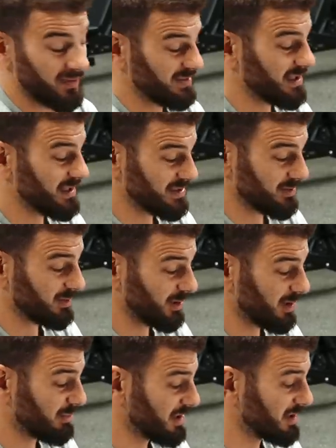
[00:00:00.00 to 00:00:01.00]
15, so they're
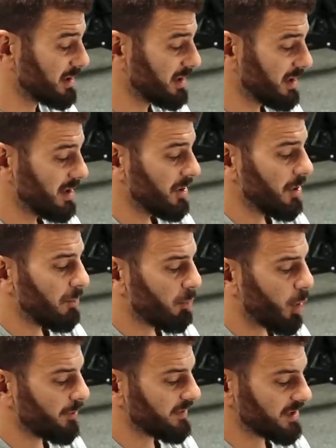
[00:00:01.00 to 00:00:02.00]
gonna be
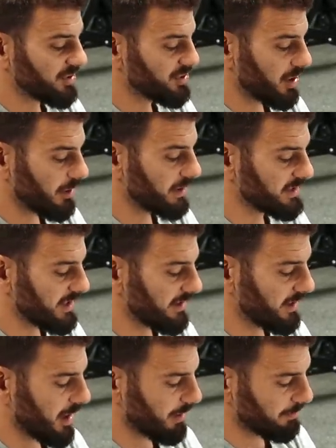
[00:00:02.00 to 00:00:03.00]
more of an endurance. And
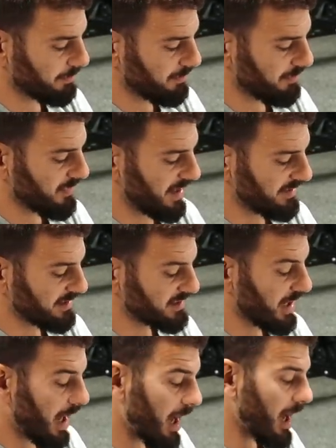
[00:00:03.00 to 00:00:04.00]
then up at the
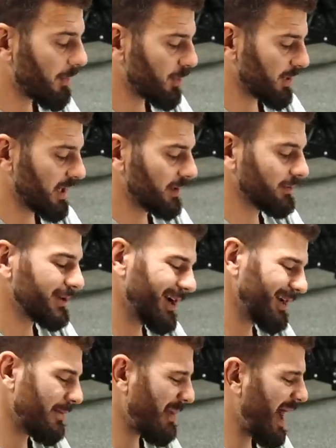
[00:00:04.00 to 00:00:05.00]
top, we're getting
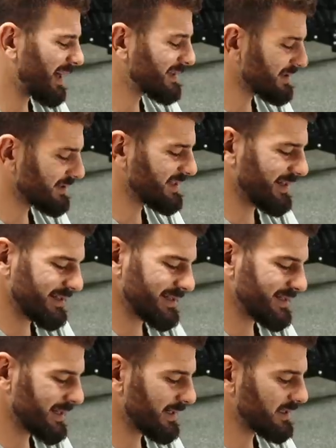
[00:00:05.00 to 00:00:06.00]
kind of back, still sets of
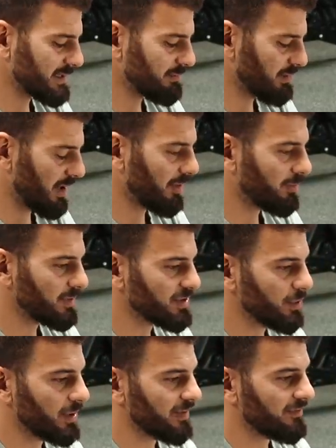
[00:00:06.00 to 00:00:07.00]
6, but
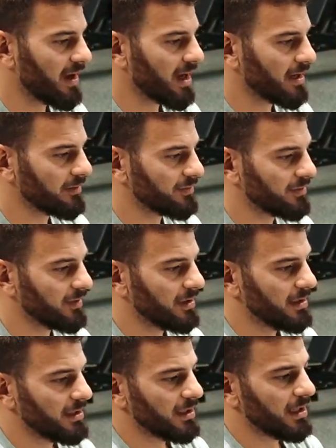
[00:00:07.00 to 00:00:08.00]
325.
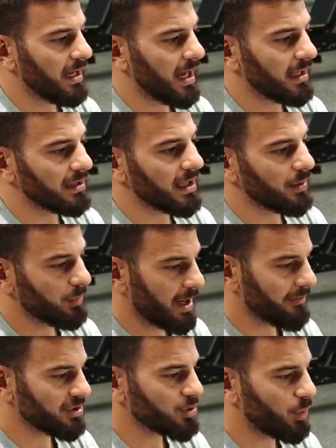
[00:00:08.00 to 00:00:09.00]
And then we
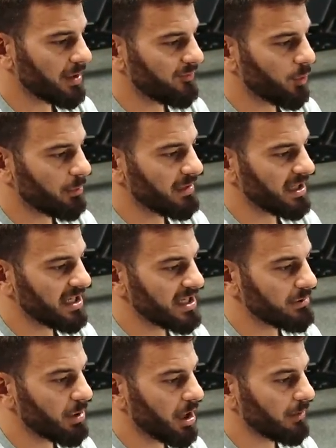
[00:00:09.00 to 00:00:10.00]
have our 24 minute
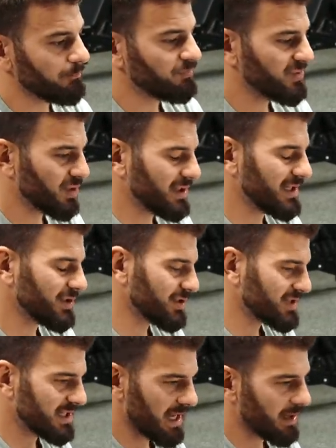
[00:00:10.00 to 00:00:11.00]
EMOM. So these are
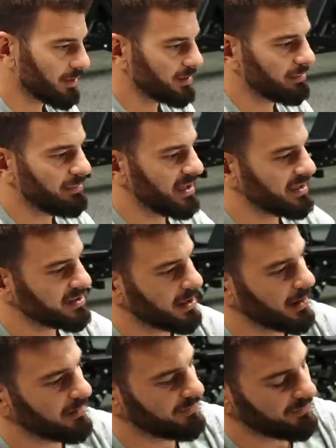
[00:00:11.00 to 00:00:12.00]
scaled based
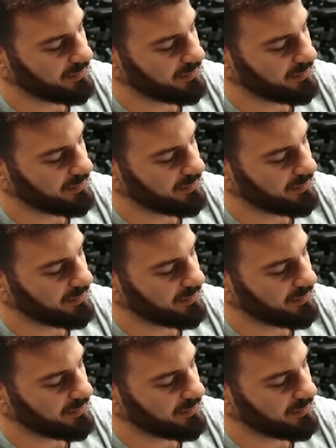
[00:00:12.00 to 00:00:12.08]
off